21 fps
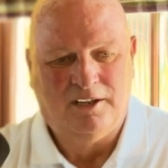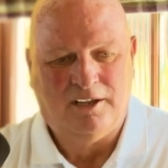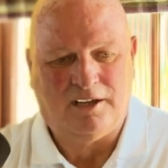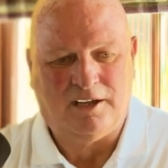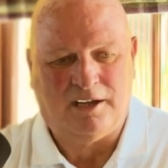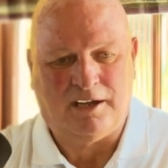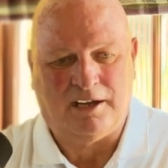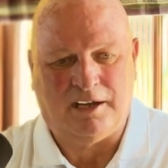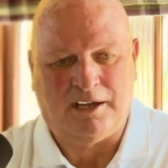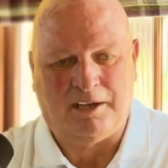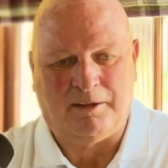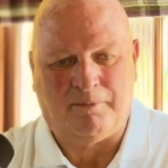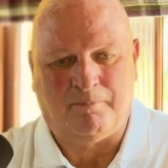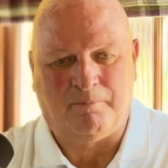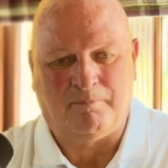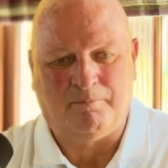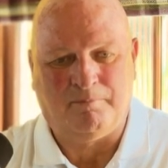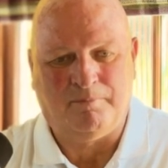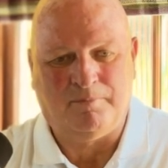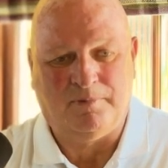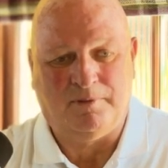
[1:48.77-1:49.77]

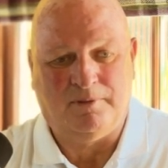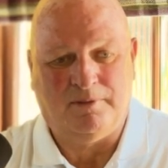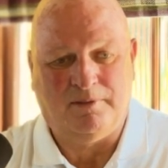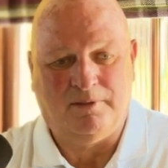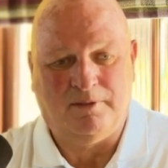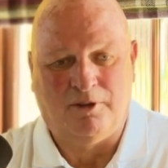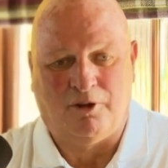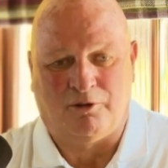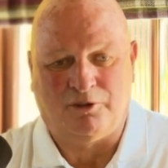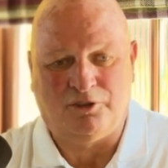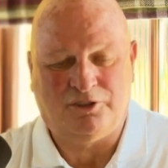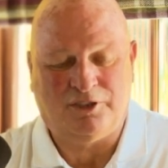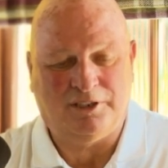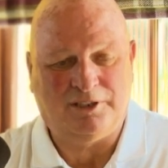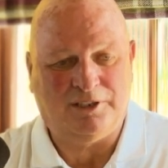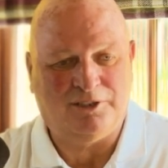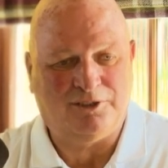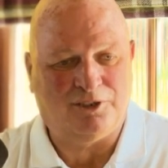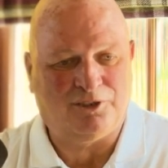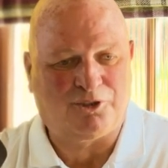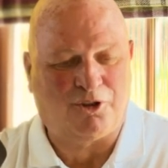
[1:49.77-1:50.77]
Um, Norwich
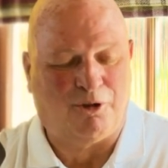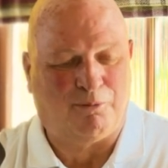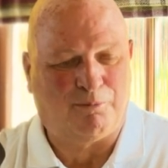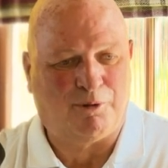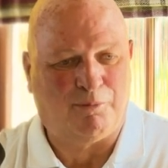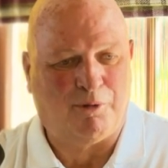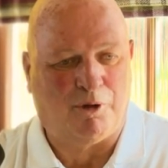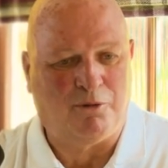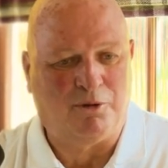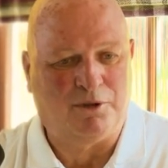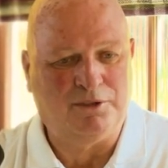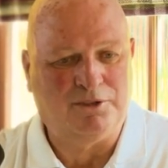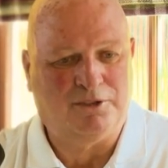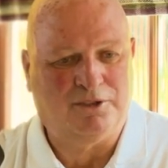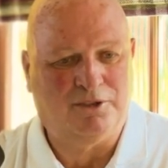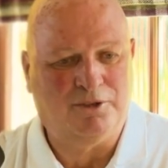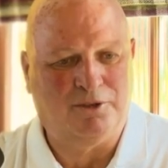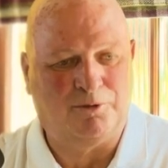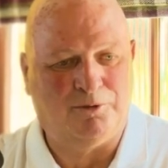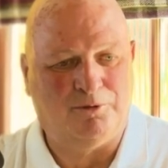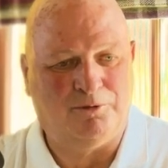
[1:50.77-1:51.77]
City just got promoted
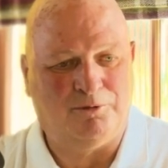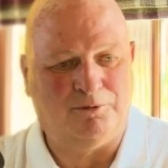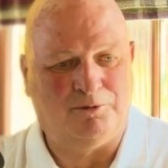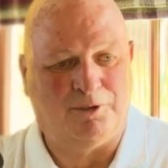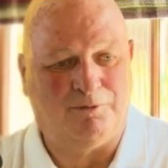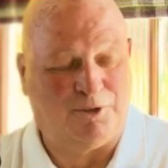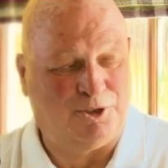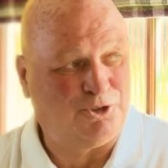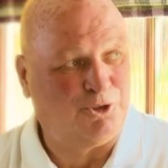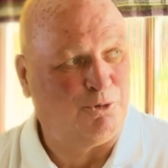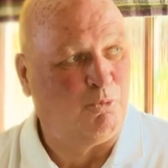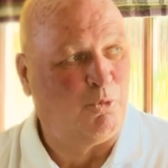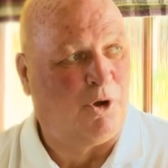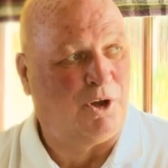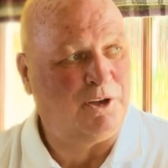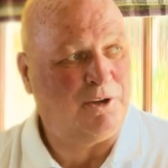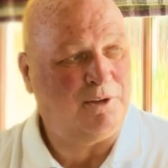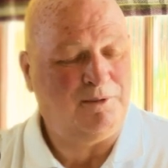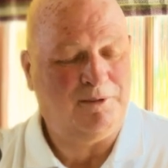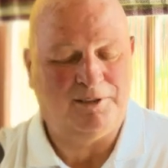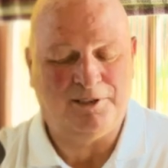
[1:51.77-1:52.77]
to Division
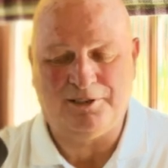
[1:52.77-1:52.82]
One